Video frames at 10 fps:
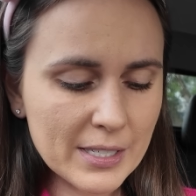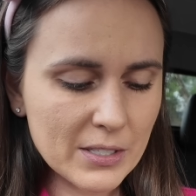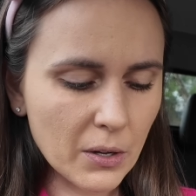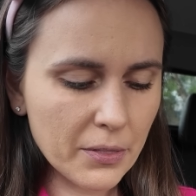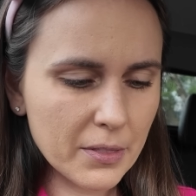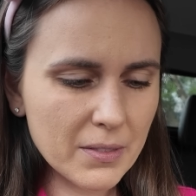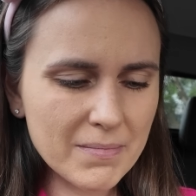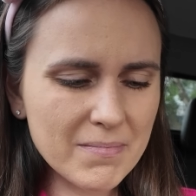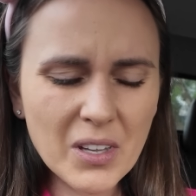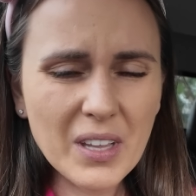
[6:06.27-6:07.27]
it is not
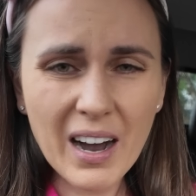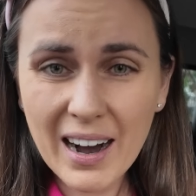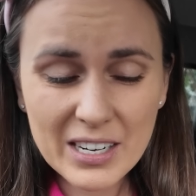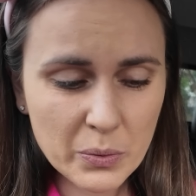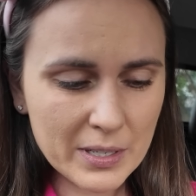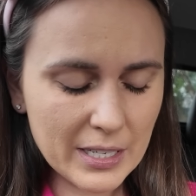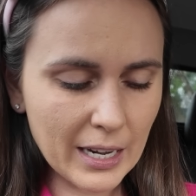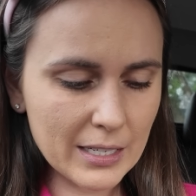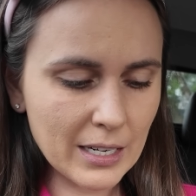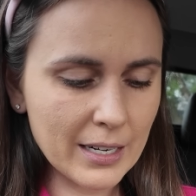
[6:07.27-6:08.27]
the hardest one to
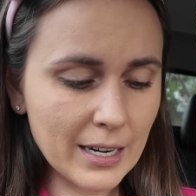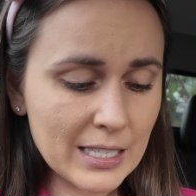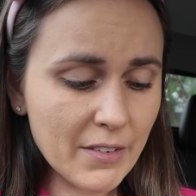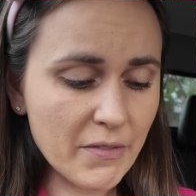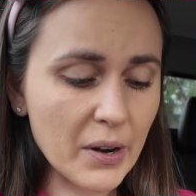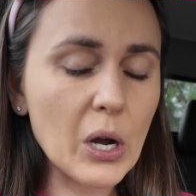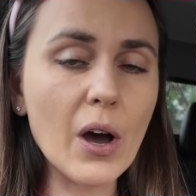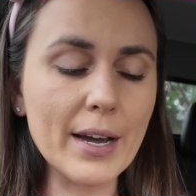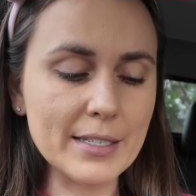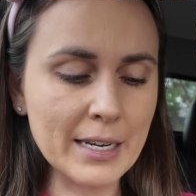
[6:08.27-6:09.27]
get done. It does have a very
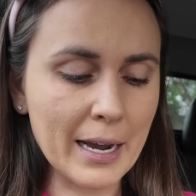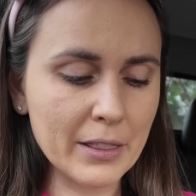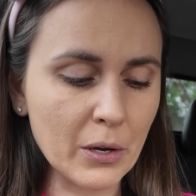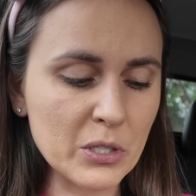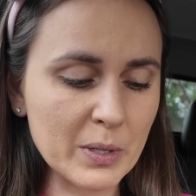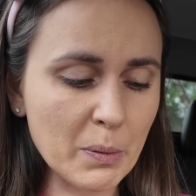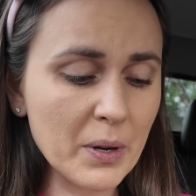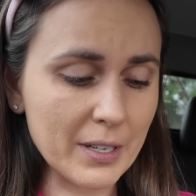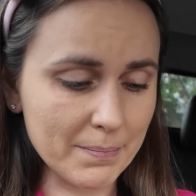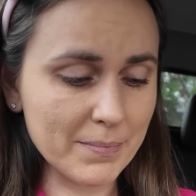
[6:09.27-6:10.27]
high attack though, so it's
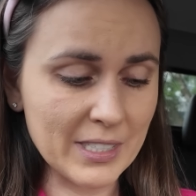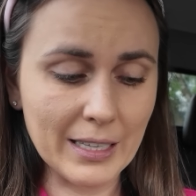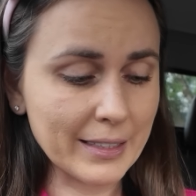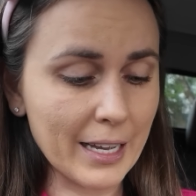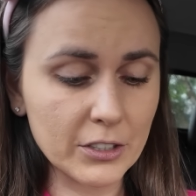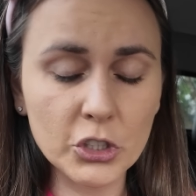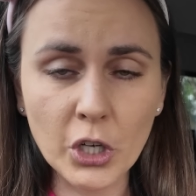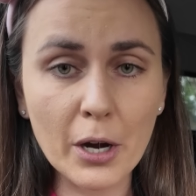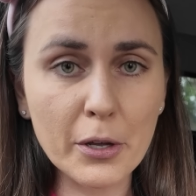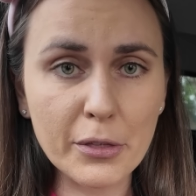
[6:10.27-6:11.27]
probably going to see like that
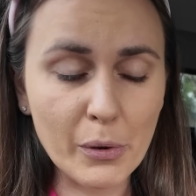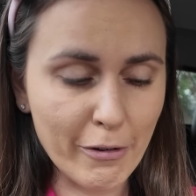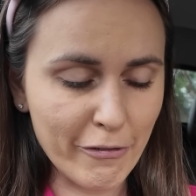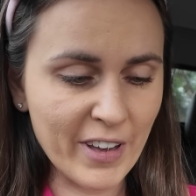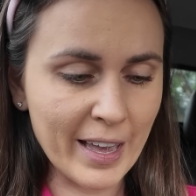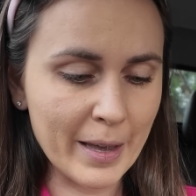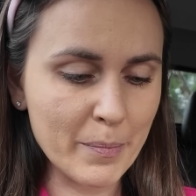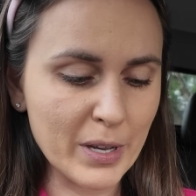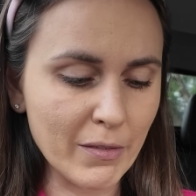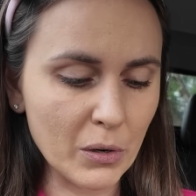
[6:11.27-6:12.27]
chunk through a fair
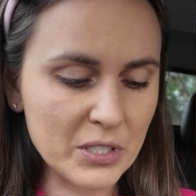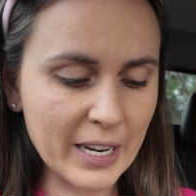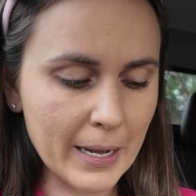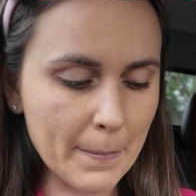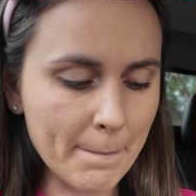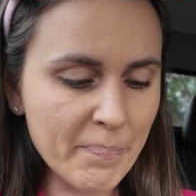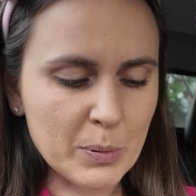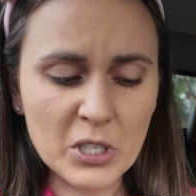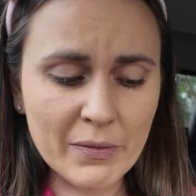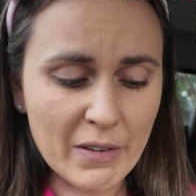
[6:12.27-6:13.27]
bit of your team,
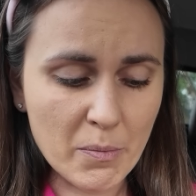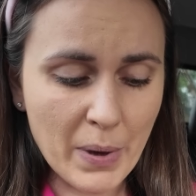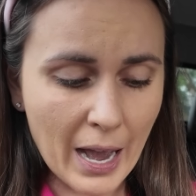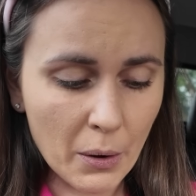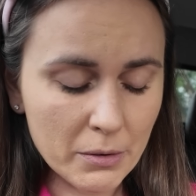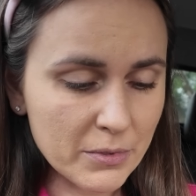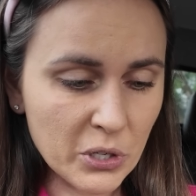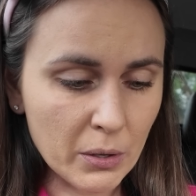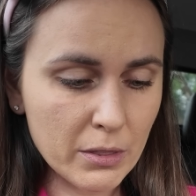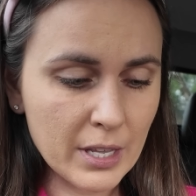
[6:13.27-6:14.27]
especially if you haven't powered
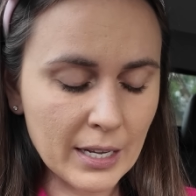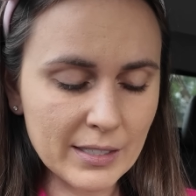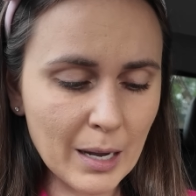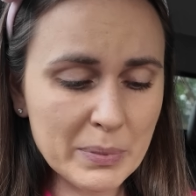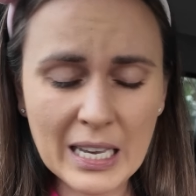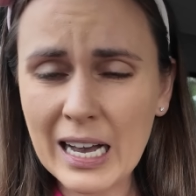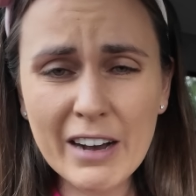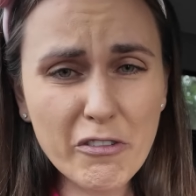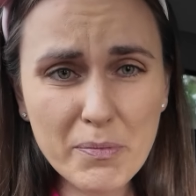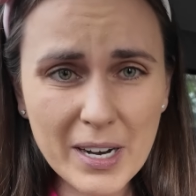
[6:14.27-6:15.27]
certain things up. So
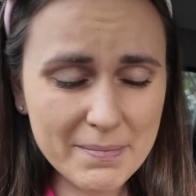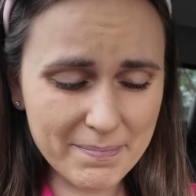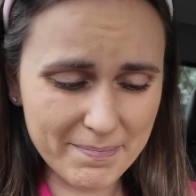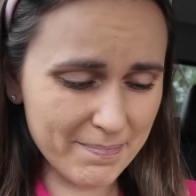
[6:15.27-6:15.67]
half of my